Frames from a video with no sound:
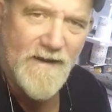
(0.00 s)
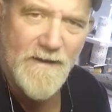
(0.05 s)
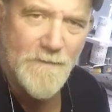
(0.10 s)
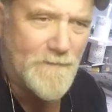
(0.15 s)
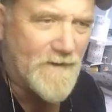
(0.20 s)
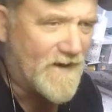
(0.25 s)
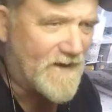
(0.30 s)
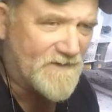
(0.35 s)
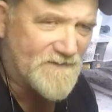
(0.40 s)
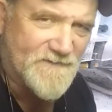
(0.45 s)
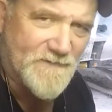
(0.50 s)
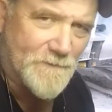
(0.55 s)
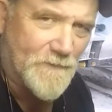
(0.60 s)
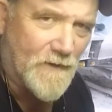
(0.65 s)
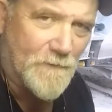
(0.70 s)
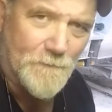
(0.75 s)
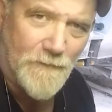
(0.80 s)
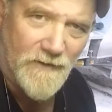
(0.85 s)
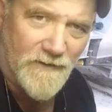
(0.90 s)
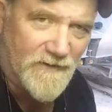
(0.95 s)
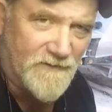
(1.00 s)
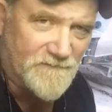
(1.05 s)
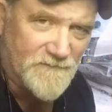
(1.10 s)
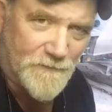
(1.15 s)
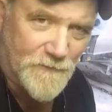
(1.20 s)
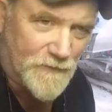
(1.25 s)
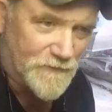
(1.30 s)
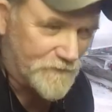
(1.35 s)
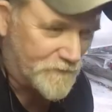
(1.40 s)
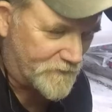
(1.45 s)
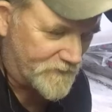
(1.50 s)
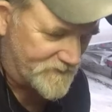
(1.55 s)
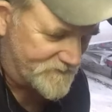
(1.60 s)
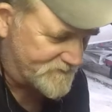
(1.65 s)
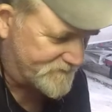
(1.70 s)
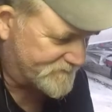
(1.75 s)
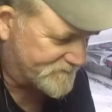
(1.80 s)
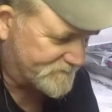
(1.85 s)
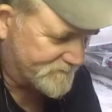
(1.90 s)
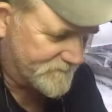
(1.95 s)
made some unbelievable
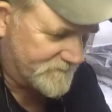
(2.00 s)
noises.